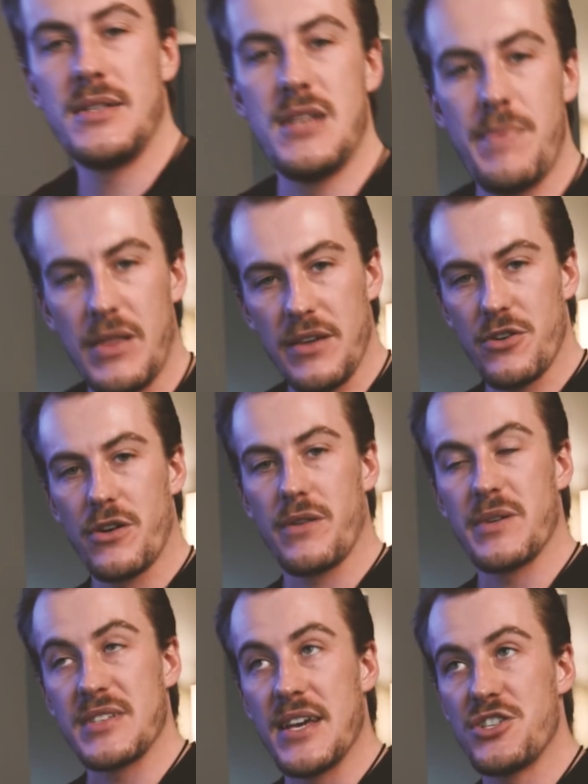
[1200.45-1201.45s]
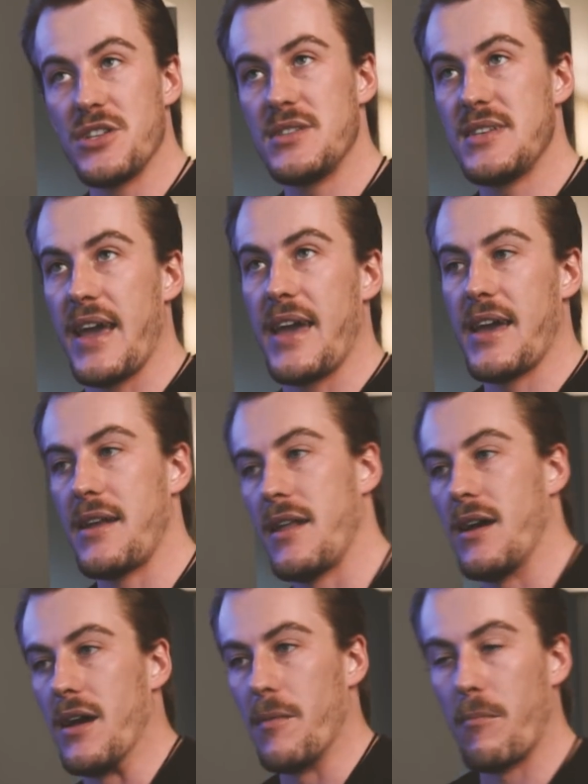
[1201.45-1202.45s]
Typically during recessions and
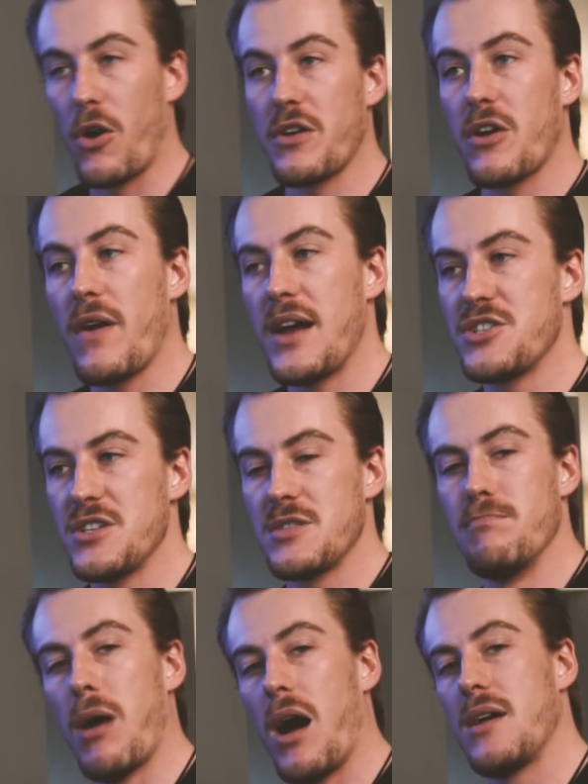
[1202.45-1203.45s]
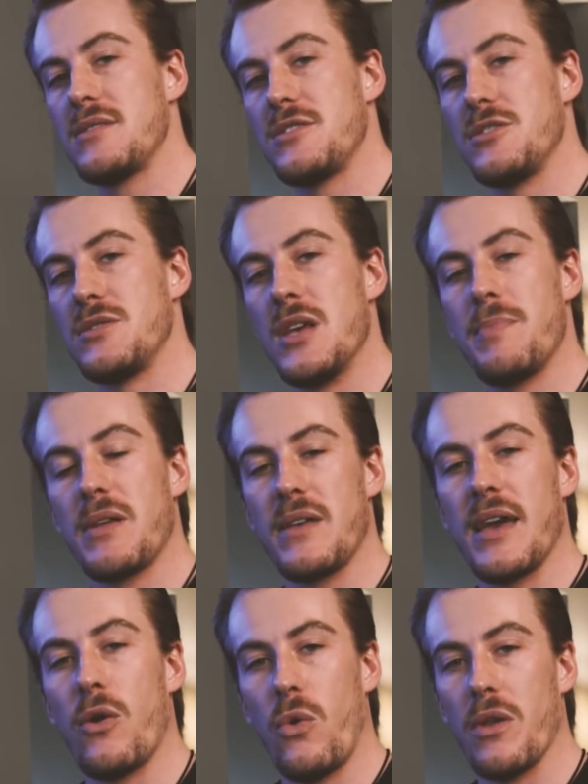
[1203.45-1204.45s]
market crashes, bonds
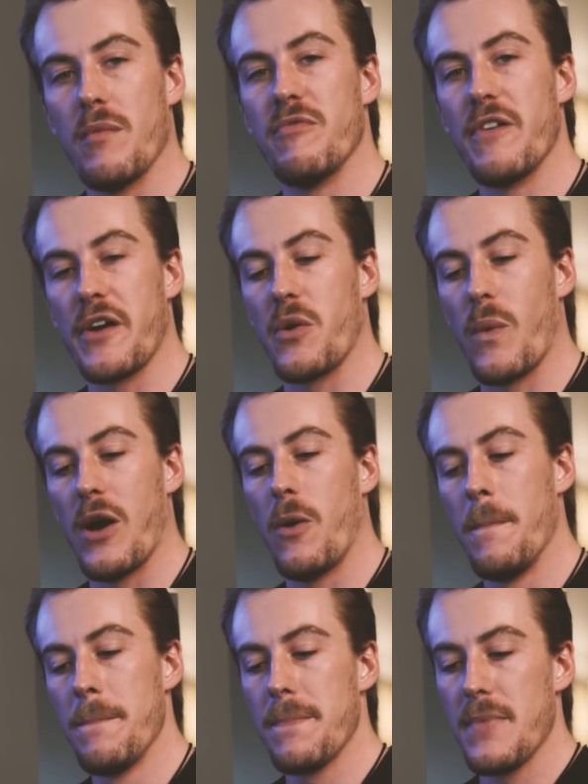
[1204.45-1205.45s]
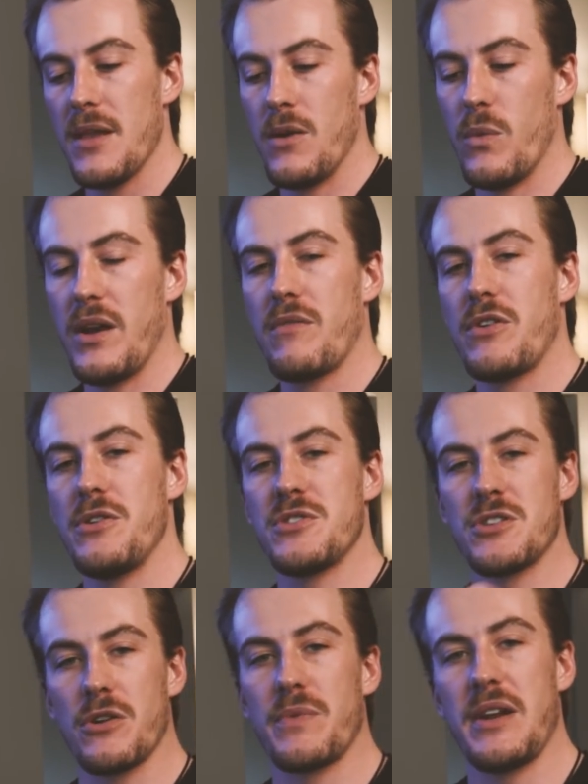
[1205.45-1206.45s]
typically hold up very well. Whenever you
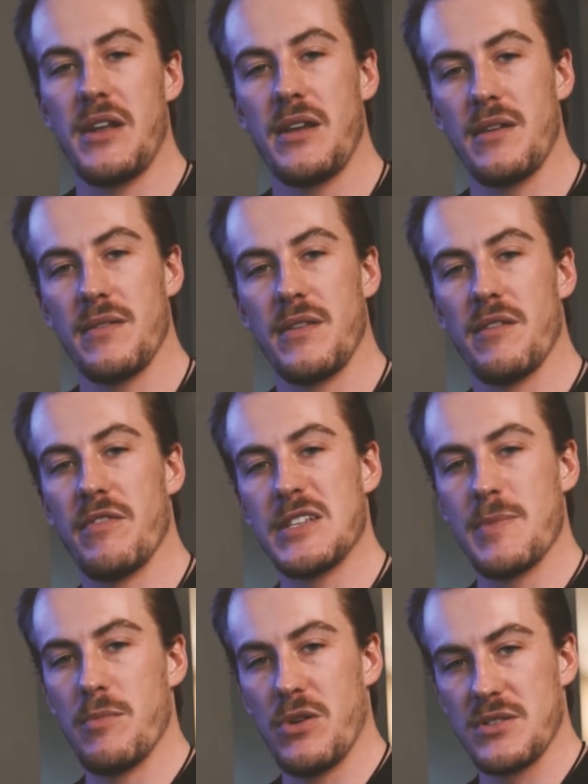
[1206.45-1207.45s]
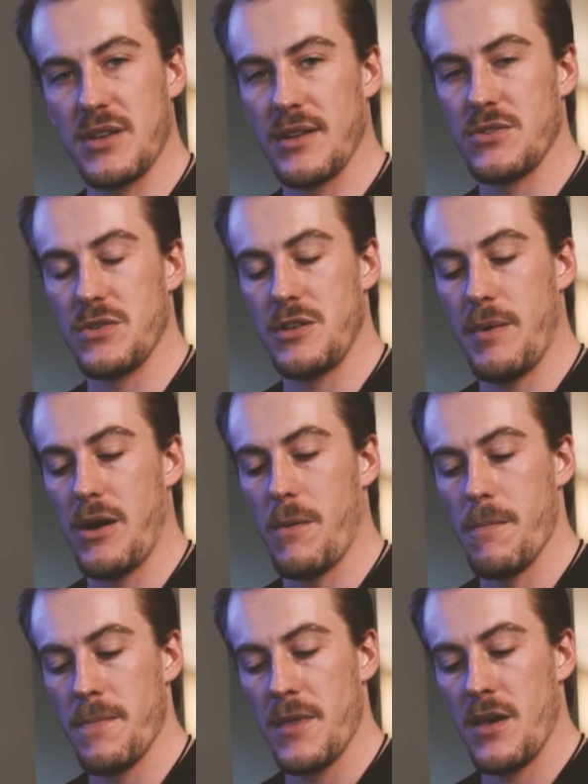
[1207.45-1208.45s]
start reading the investment books that I told you
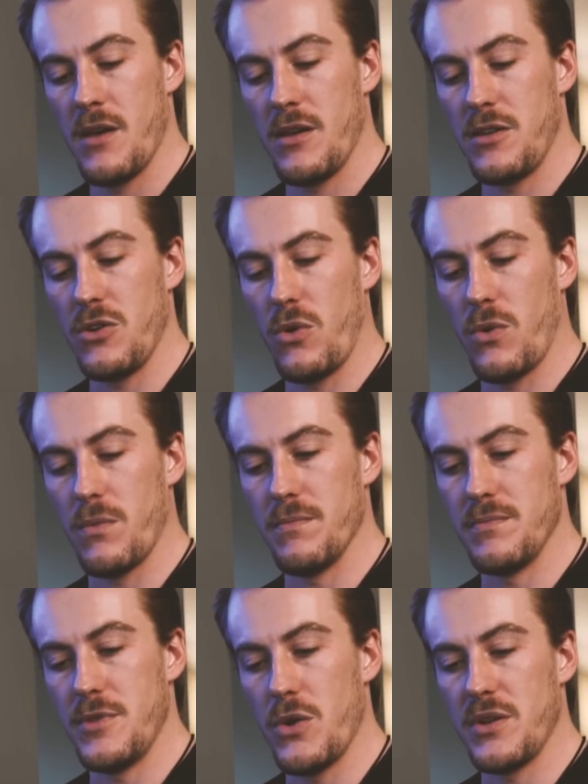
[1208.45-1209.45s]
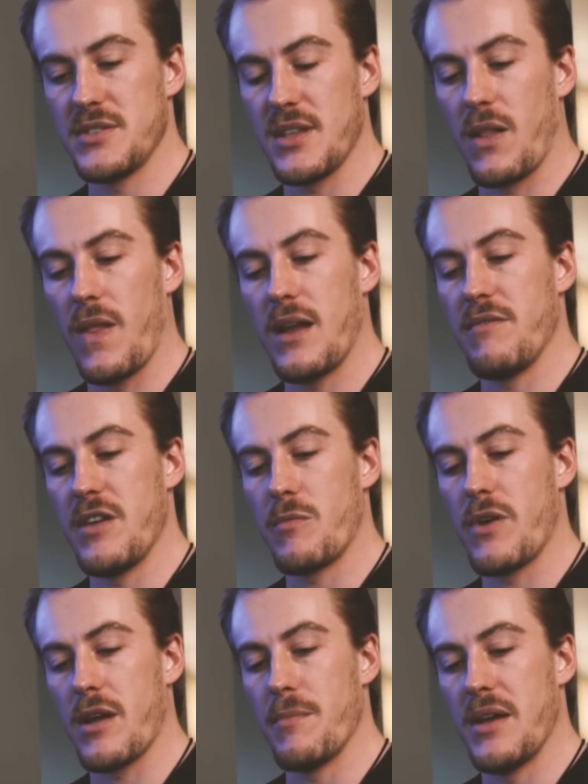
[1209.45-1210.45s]
about, you'll notice that a lot of them
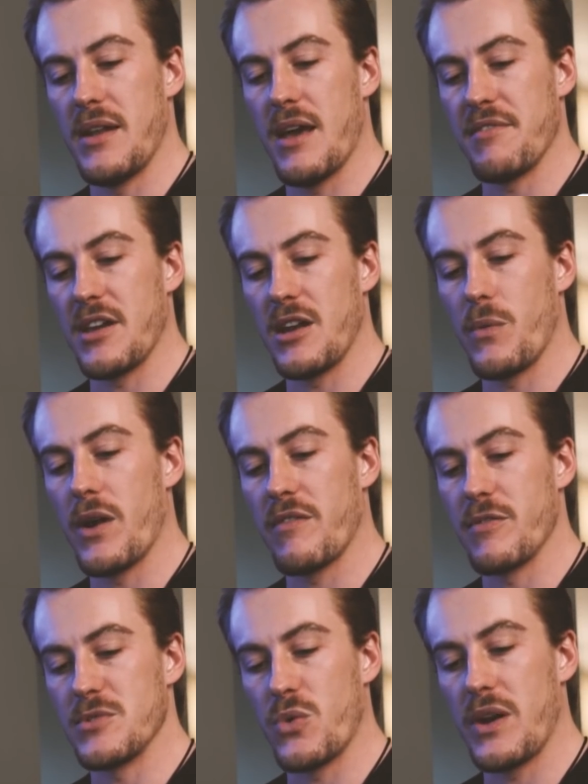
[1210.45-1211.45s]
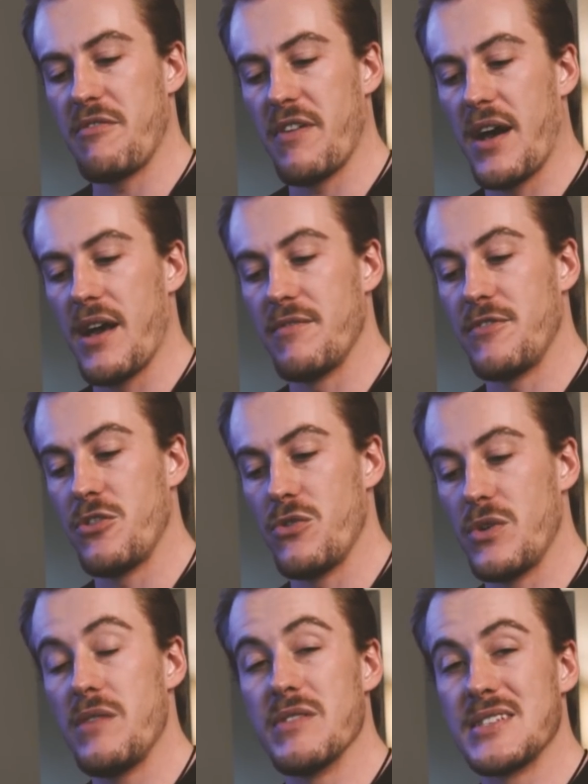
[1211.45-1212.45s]
recommend having anywhere from 25
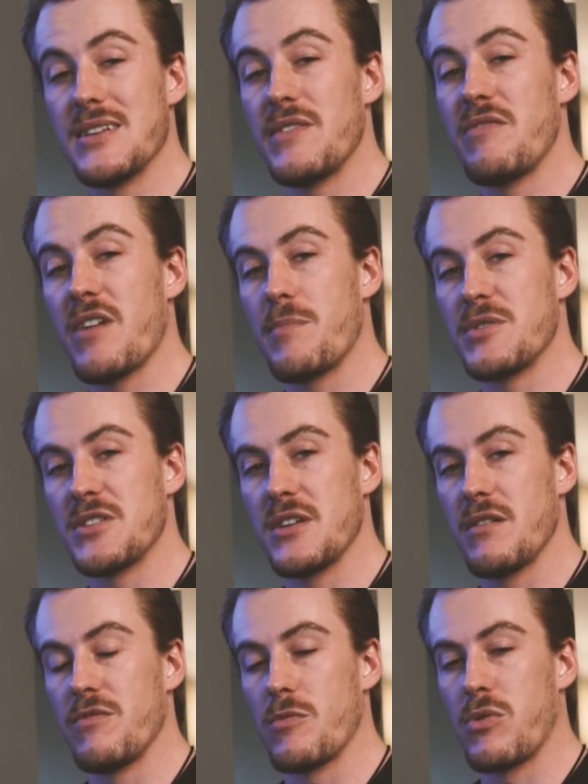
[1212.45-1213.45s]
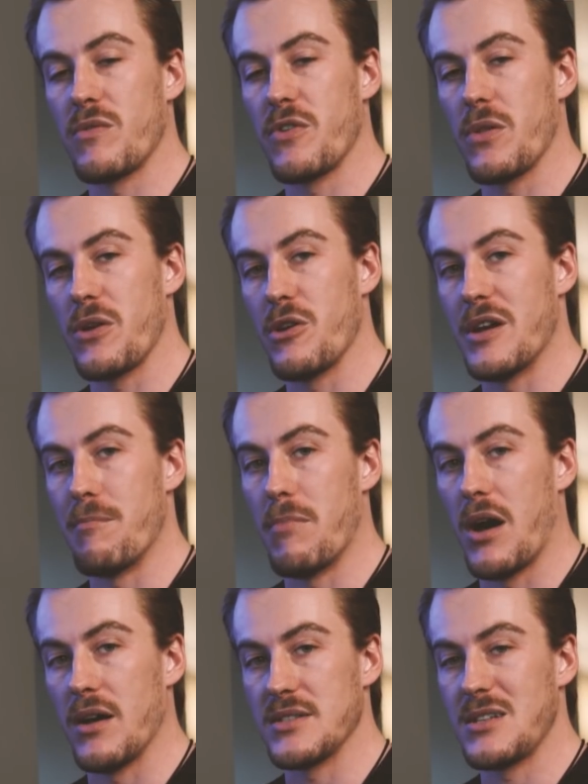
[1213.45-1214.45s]
to even 75% of their portfolio in
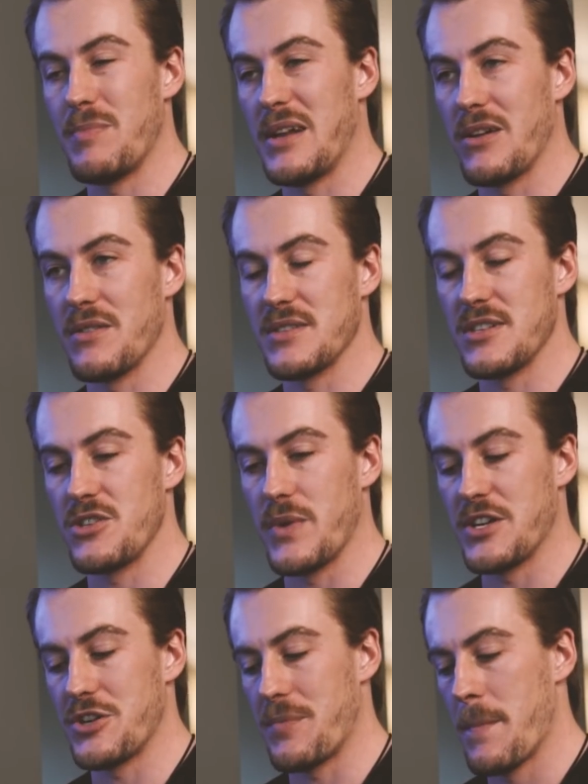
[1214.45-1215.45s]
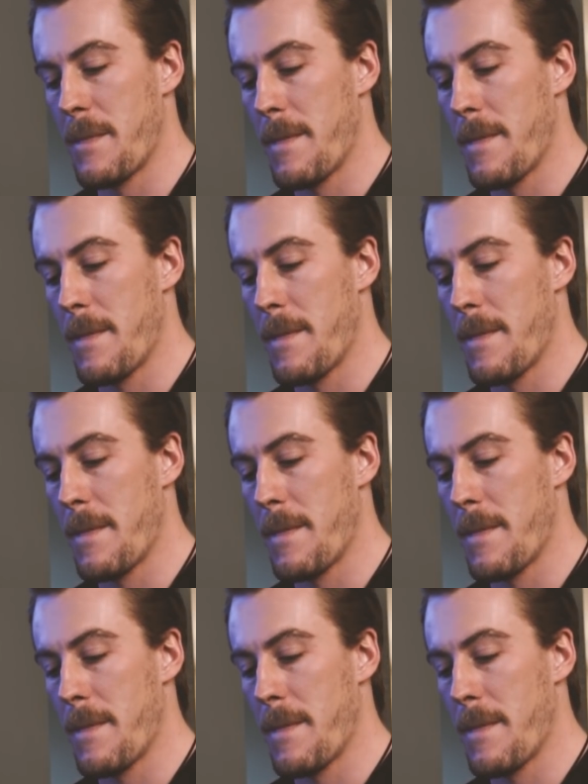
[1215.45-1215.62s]
bonds, depending on the situation.